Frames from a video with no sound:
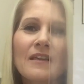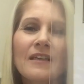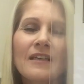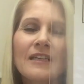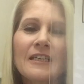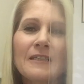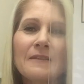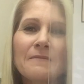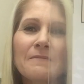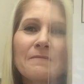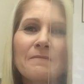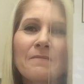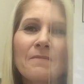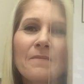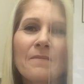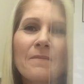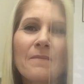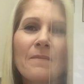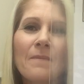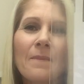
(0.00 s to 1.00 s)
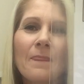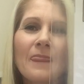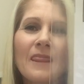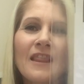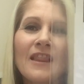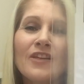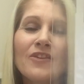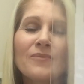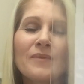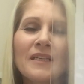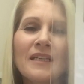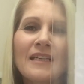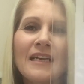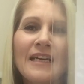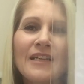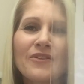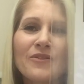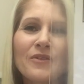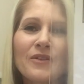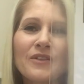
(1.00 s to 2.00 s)
a little bit
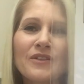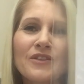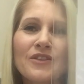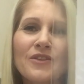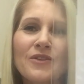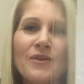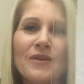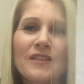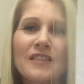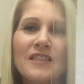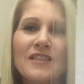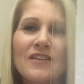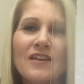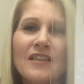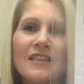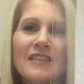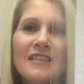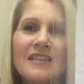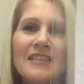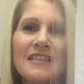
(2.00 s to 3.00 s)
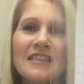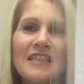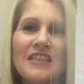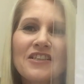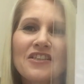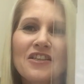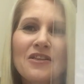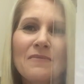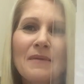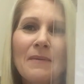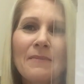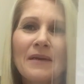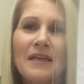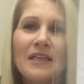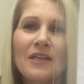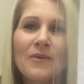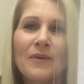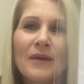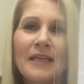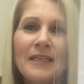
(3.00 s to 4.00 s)
later on, so I decided to stitch them up
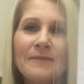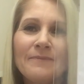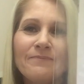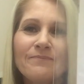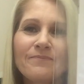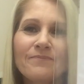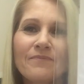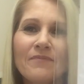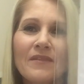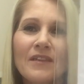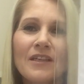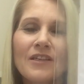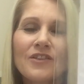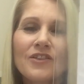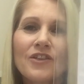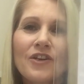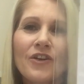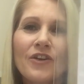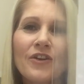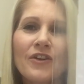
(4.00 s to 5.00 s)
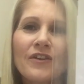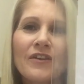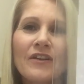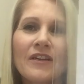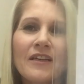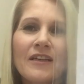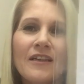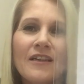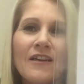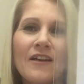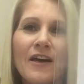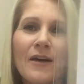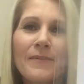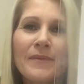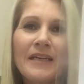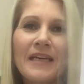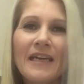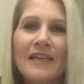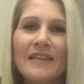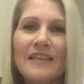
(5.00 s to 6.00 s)
anyway. So I
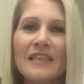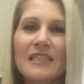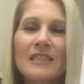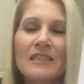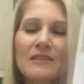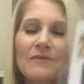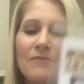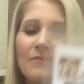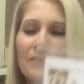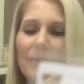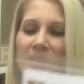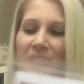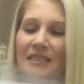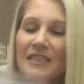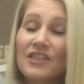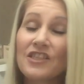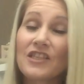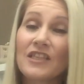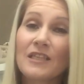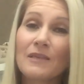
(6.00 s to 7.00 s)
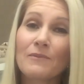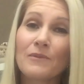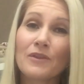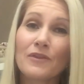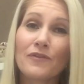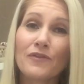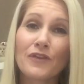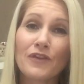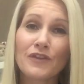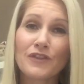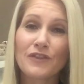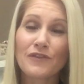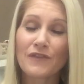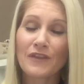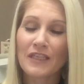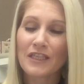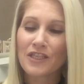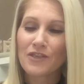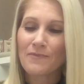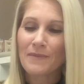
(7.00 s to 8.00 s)
began these by stitching them on the 1st of
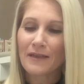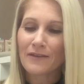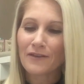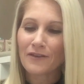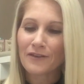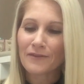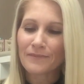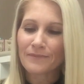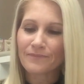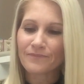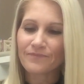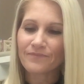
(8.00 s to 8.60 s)
each month.